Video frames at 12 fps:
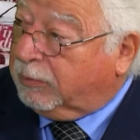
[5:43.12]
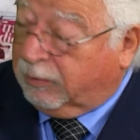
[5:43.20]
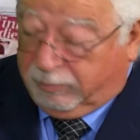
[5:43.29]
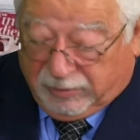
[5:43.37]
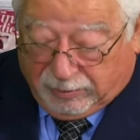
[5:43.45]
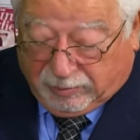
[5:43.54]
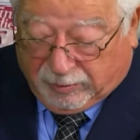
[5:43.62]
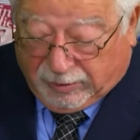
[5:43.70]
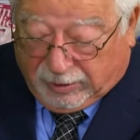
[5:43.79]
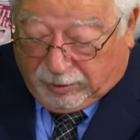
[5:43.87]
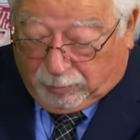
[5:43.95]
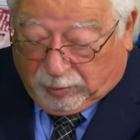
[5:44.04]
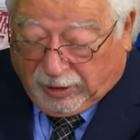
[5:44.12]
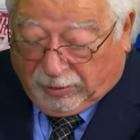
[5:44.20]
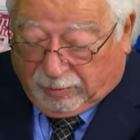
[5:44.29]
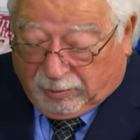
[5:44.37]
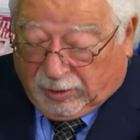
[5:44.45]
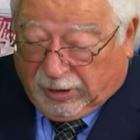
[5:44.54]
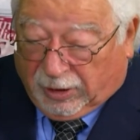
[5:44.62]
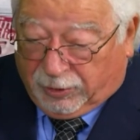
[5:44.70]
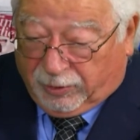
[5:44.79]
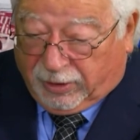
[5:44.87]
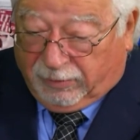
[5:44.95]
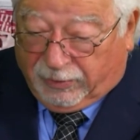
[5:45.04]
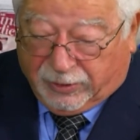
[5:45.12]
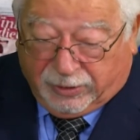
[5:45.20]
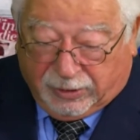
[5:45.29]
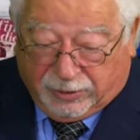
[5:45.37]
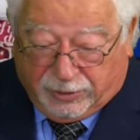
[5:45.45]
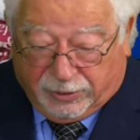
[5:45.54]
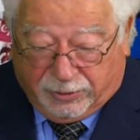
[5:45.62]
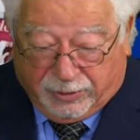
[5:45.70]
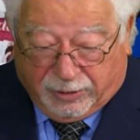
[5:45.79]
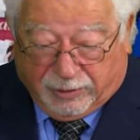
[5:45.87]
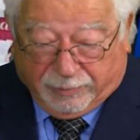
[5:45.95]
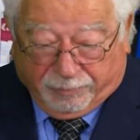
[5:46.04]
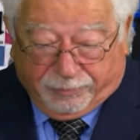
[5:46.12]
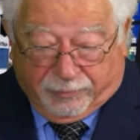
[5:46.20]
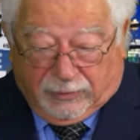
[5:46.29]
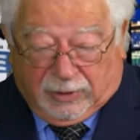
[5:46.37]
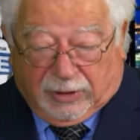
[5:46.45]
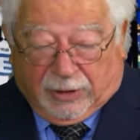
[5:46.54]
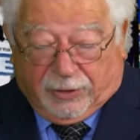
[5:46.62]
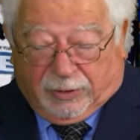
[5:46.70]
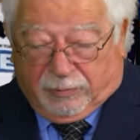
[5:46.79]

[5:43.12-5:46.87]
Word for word: Maybe. Yeah, we'll yeah. Go, well, I shall go and visit her because I do know her. Yeah, actually.